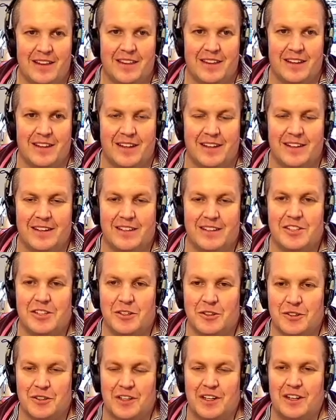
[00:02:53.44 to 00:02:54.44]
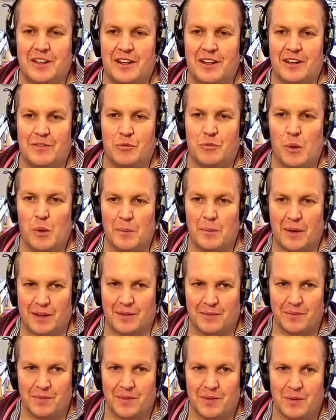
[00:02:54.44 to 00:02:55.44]
The children of woman
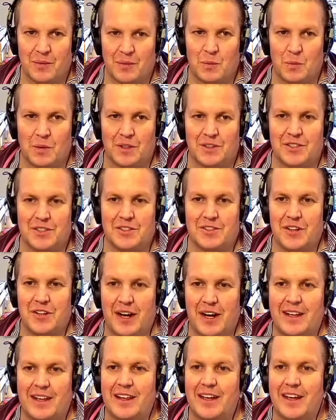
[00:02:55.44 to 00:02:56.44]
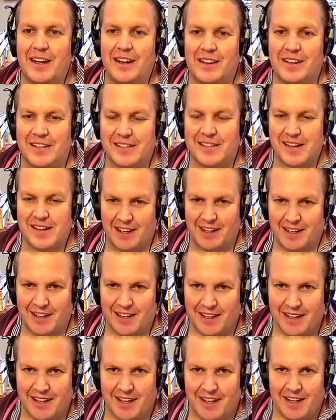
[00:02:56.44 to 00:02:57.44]
will strike the head of the snake
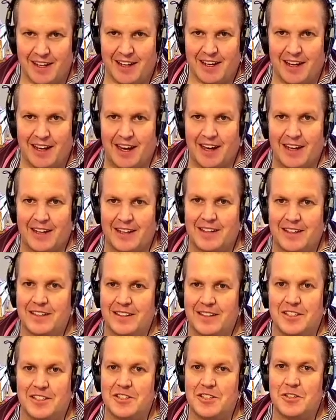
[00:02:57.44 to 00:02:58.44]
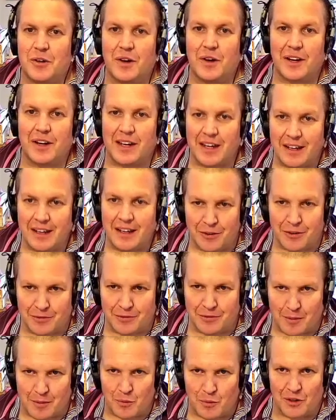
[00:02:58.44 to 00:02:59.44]
and destroy evil
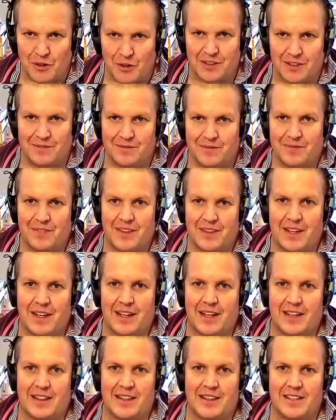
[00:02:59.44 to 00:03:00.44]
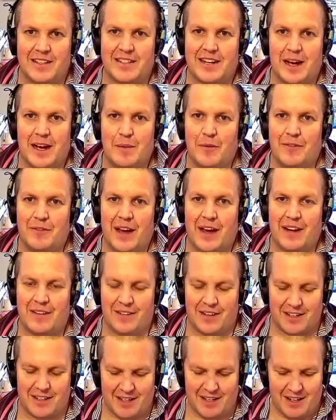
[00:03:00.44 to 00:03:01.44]
from the world. And at this time of
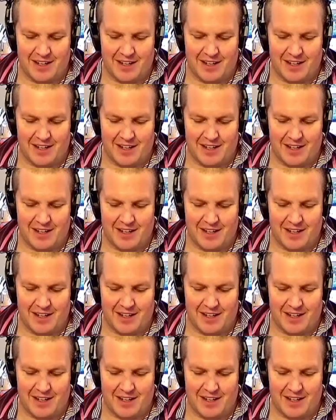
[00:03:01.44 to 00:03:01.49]
Advent,